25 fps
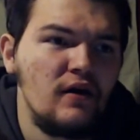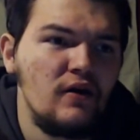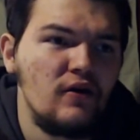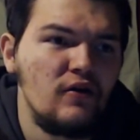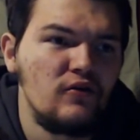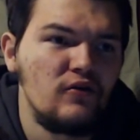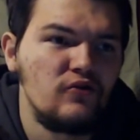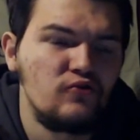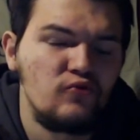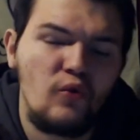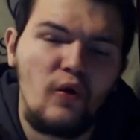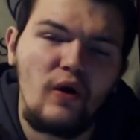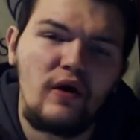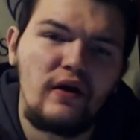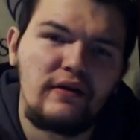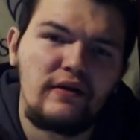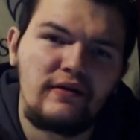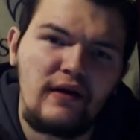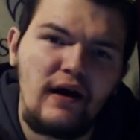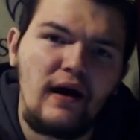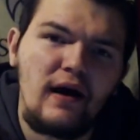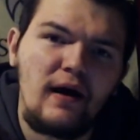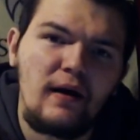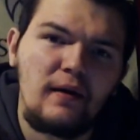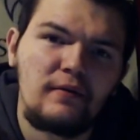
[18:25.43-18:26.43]
20
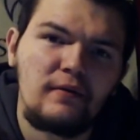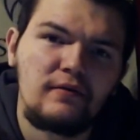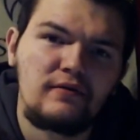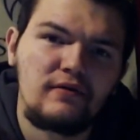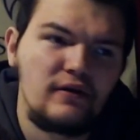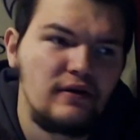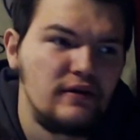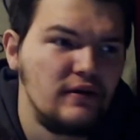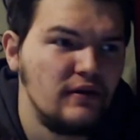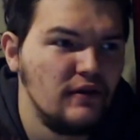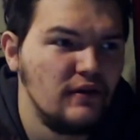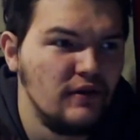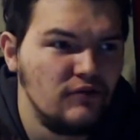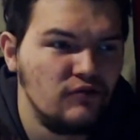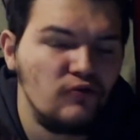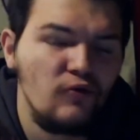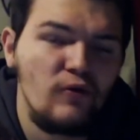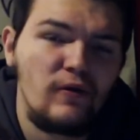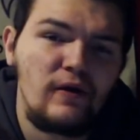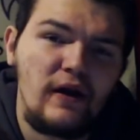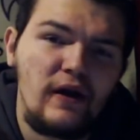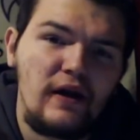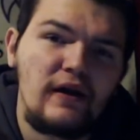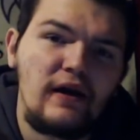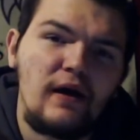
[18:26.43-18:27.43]
times in
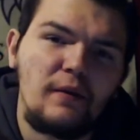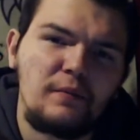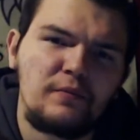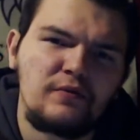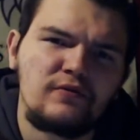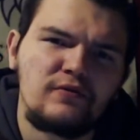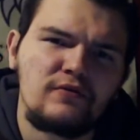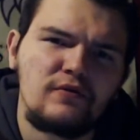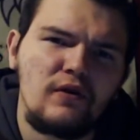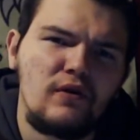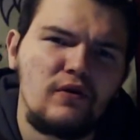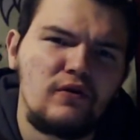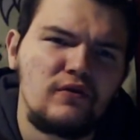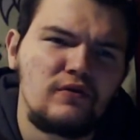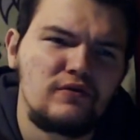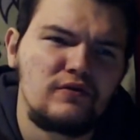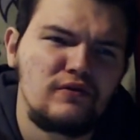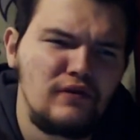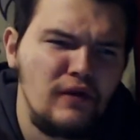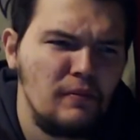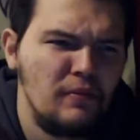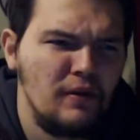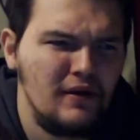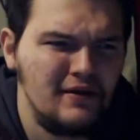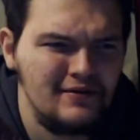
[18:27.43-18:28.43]
28 episodes, and
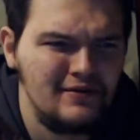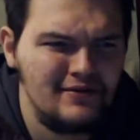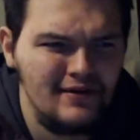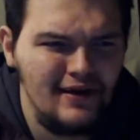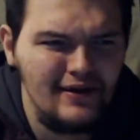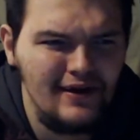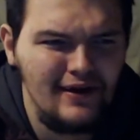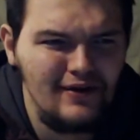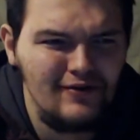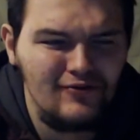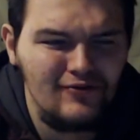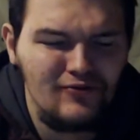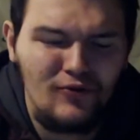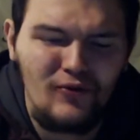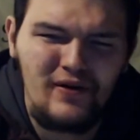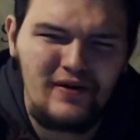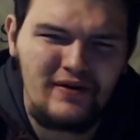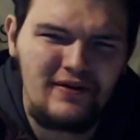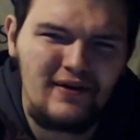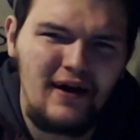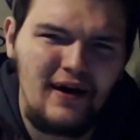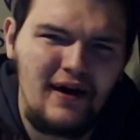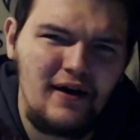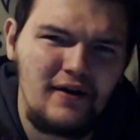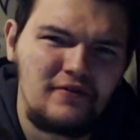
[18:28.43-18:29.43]
I'll probably say that 20
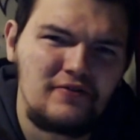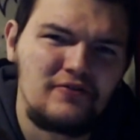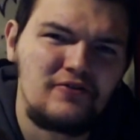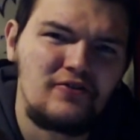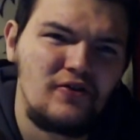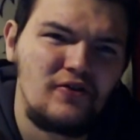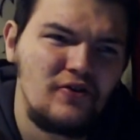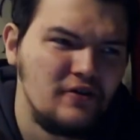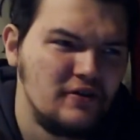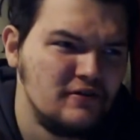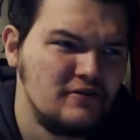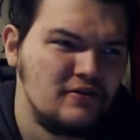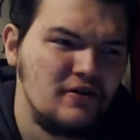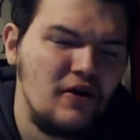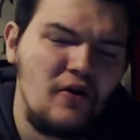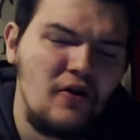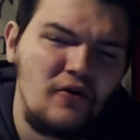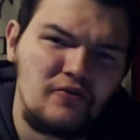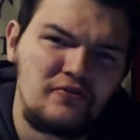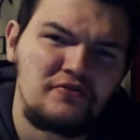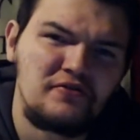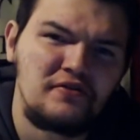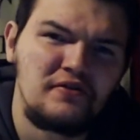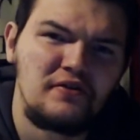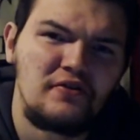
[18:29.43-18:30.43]
times during this whole
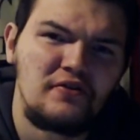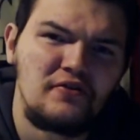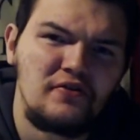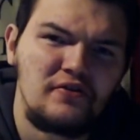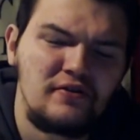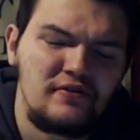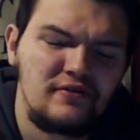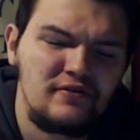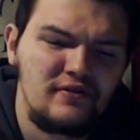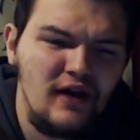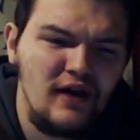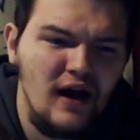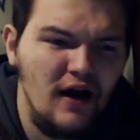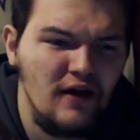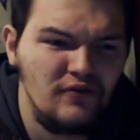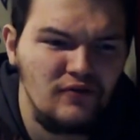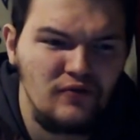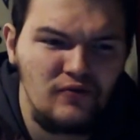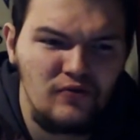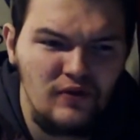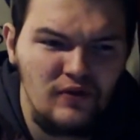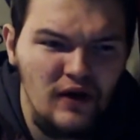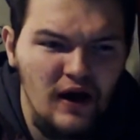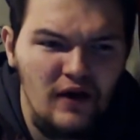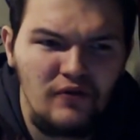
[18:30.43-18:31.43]
series. I do
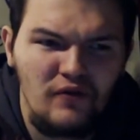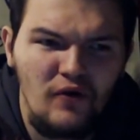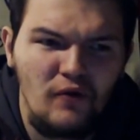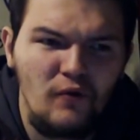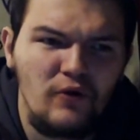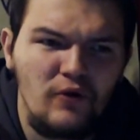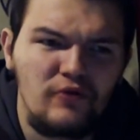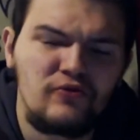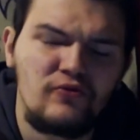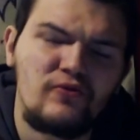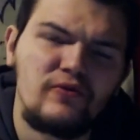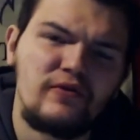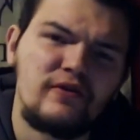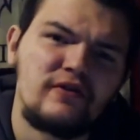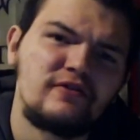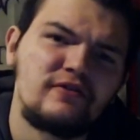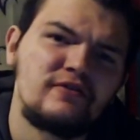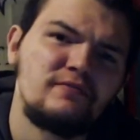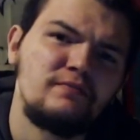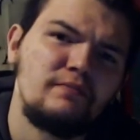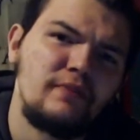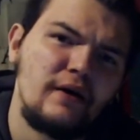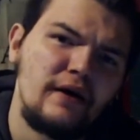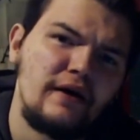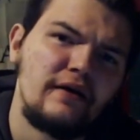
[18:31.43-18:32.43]
not know what to
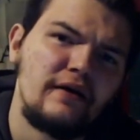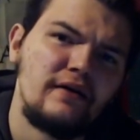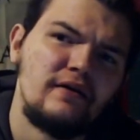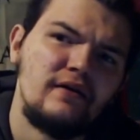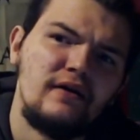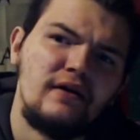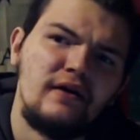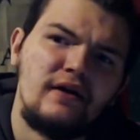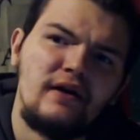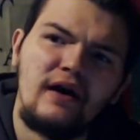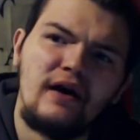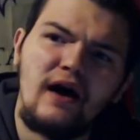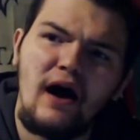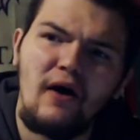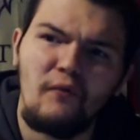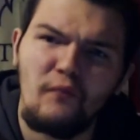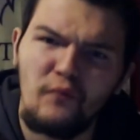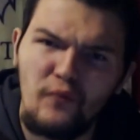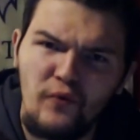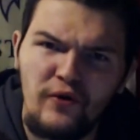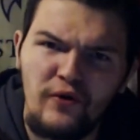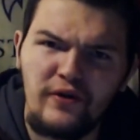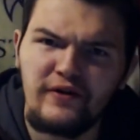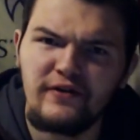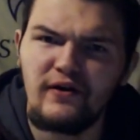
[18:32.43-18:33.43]
expect. I
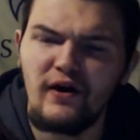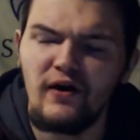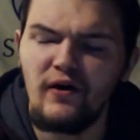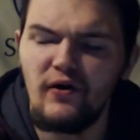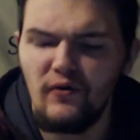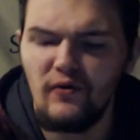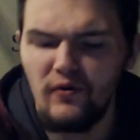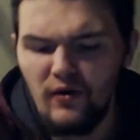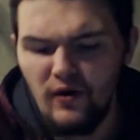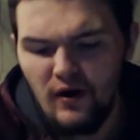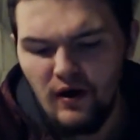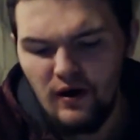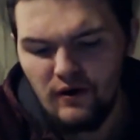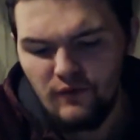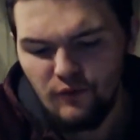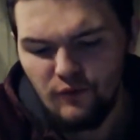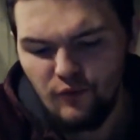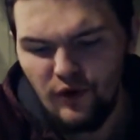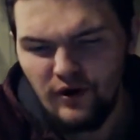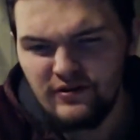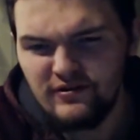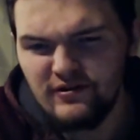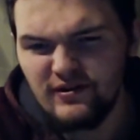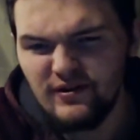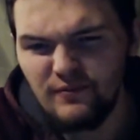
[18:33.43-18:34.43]
really don't.
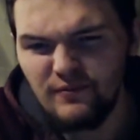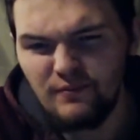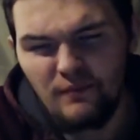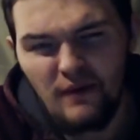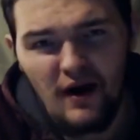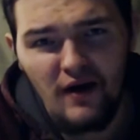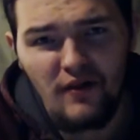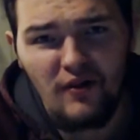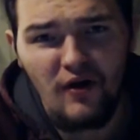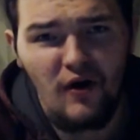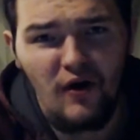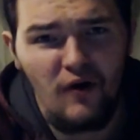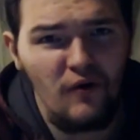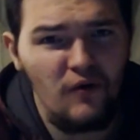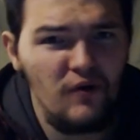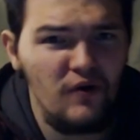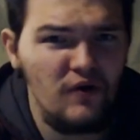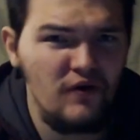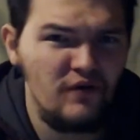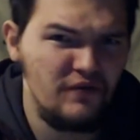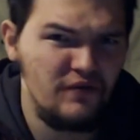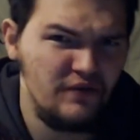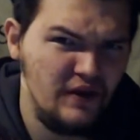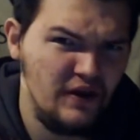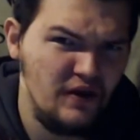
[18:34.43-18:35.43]
Really see Mello,
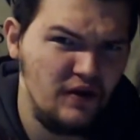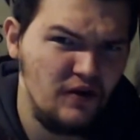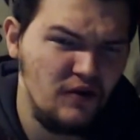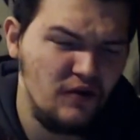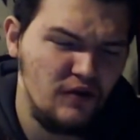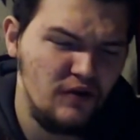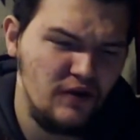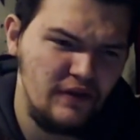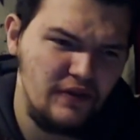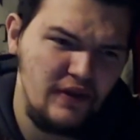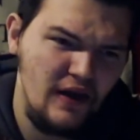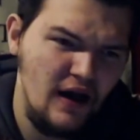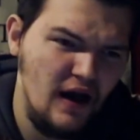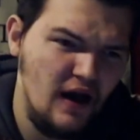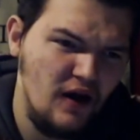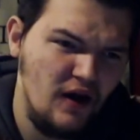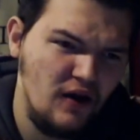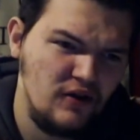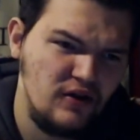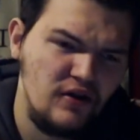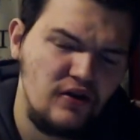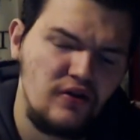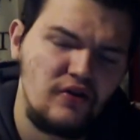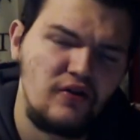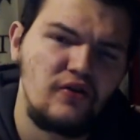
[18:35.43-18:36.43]
Neil, and Dow
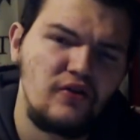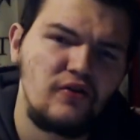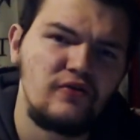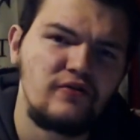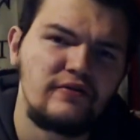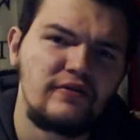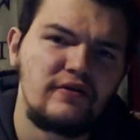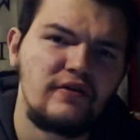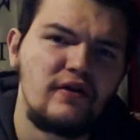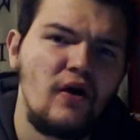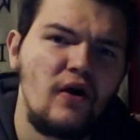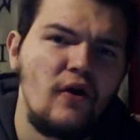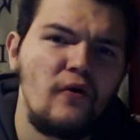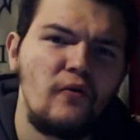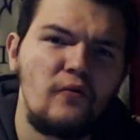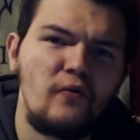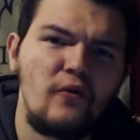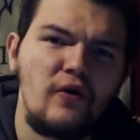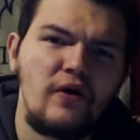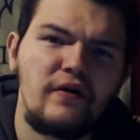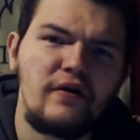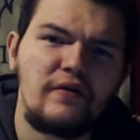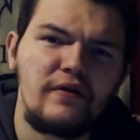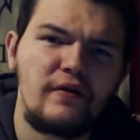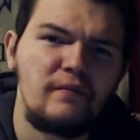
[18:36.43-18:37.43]
conclusion. I hope one
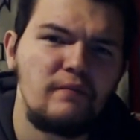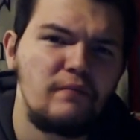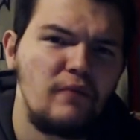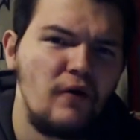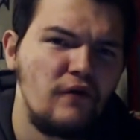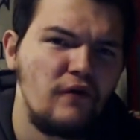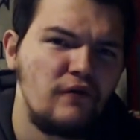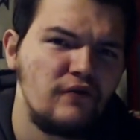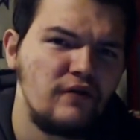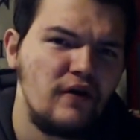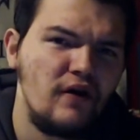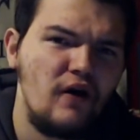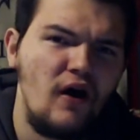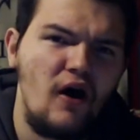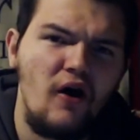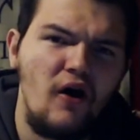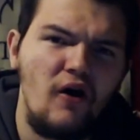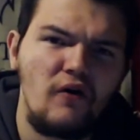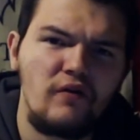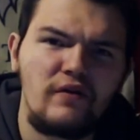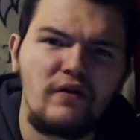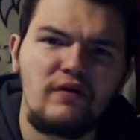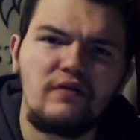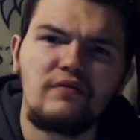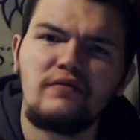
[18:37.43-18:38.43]
of them, both of them, all of
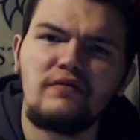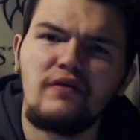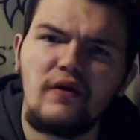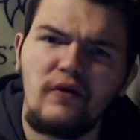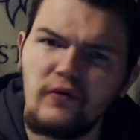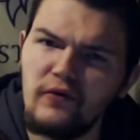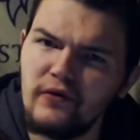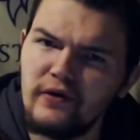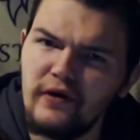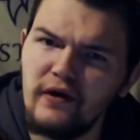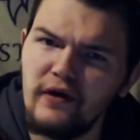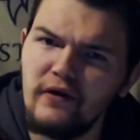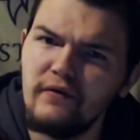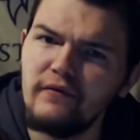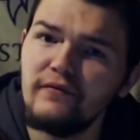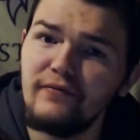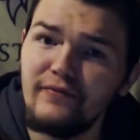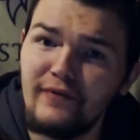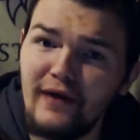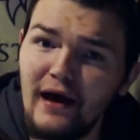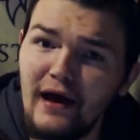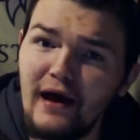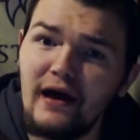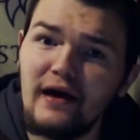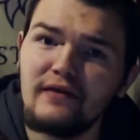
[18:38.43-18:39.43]
them, I don't care,
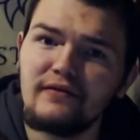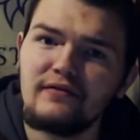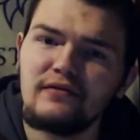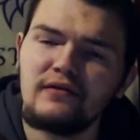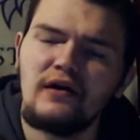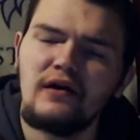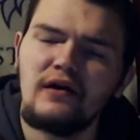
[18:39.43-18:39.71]
dies.